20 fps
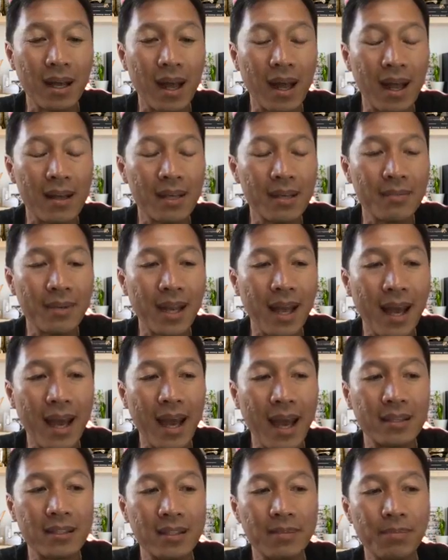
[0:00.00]
him and I
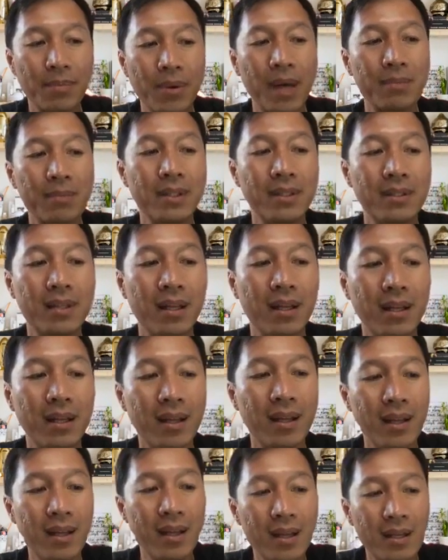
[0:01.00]
had the
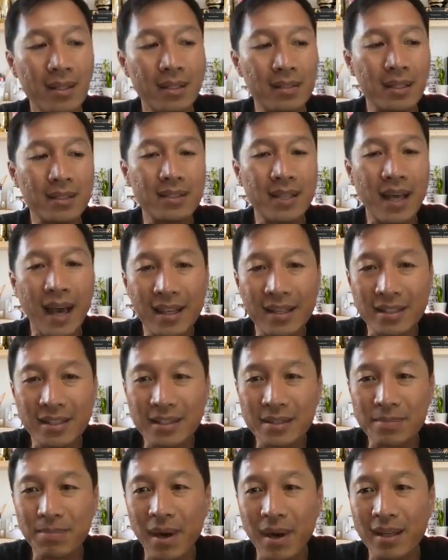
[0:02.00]

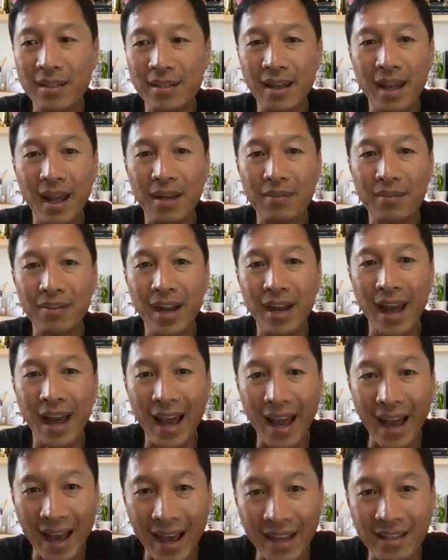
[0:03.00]
tightest bond that I ever
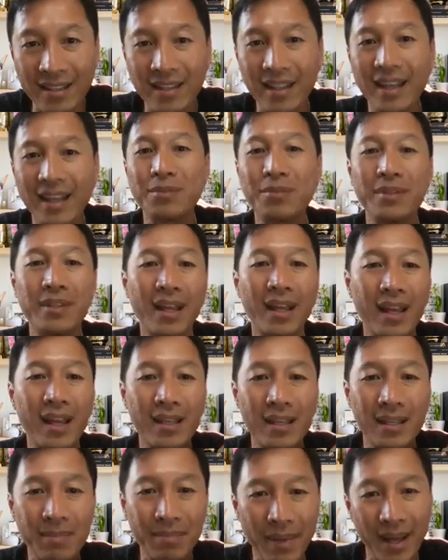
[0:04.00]
had, like with
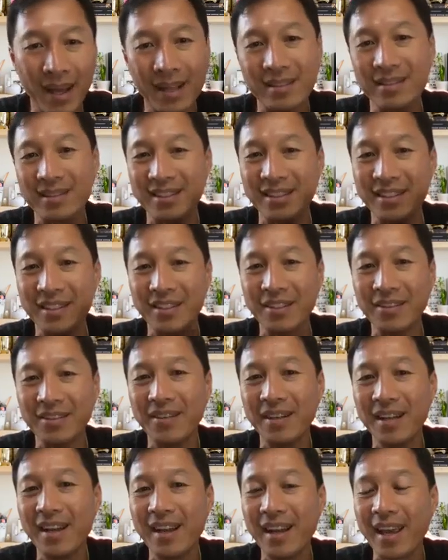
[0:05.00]
any pet, you know.
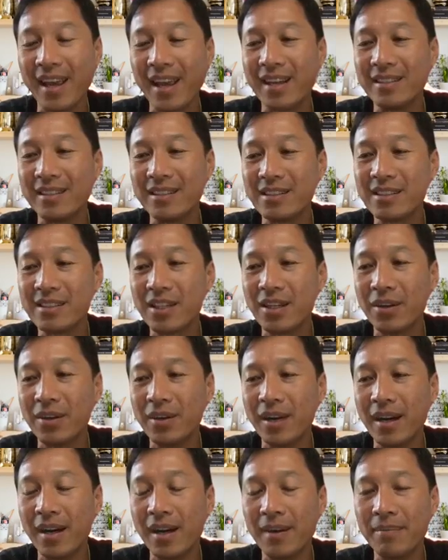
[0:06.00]
And so,
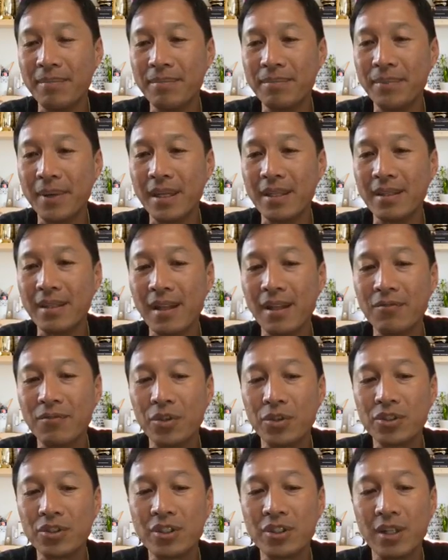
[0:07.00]
but
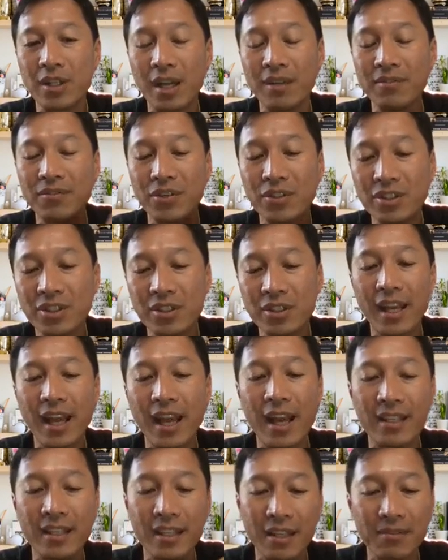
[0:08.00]
unfortunately, I
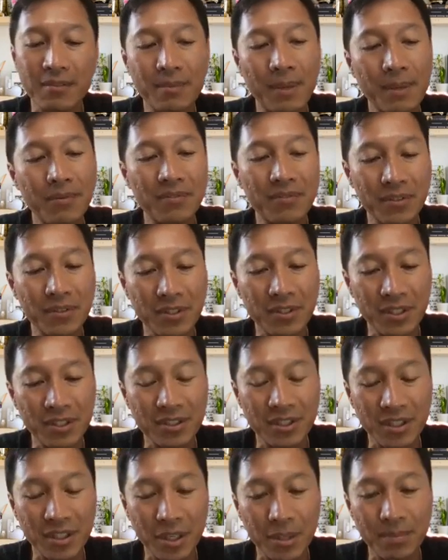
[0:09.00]
had to give him up a few years
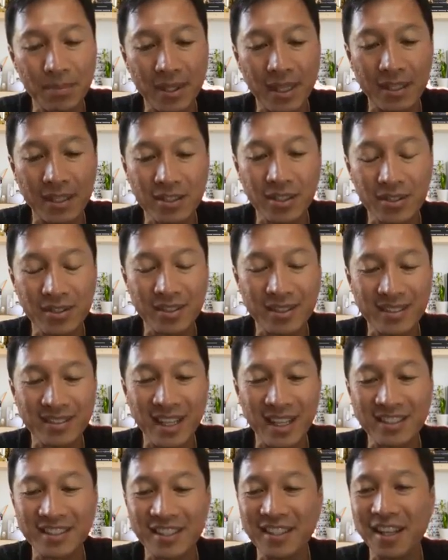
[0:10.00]
ago. But
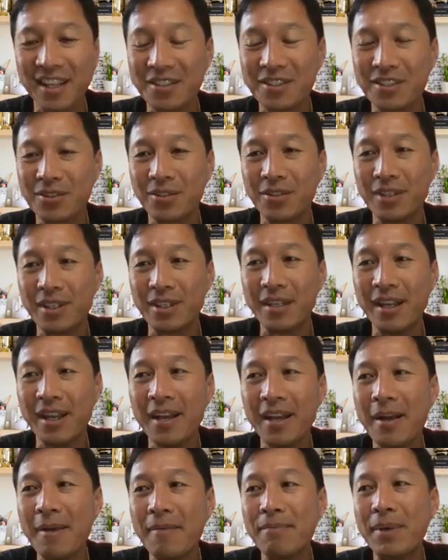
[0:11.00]
that's another story.
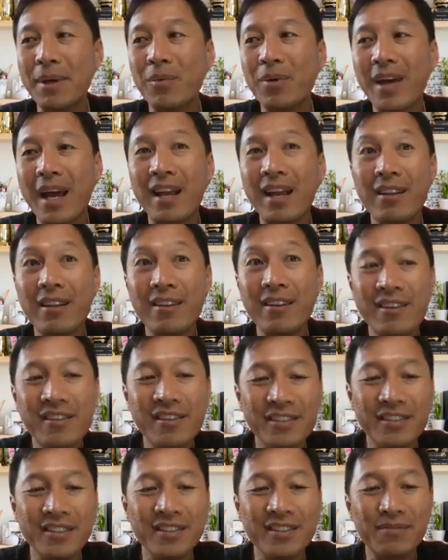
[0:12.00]
But what I
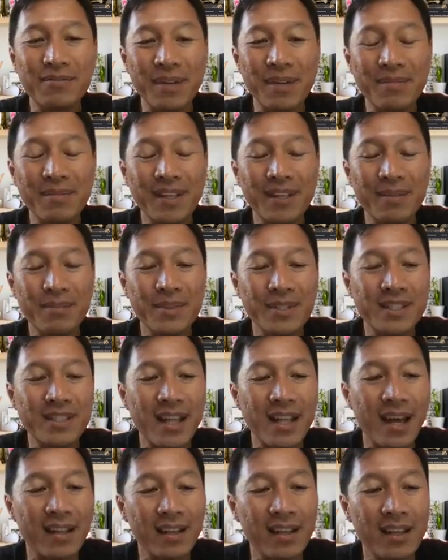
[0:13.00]
learned from him was
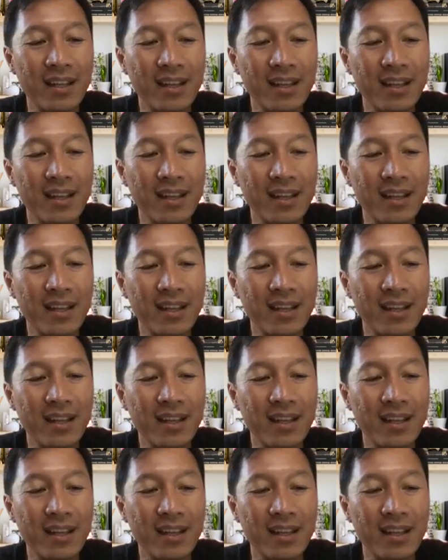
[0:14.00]
that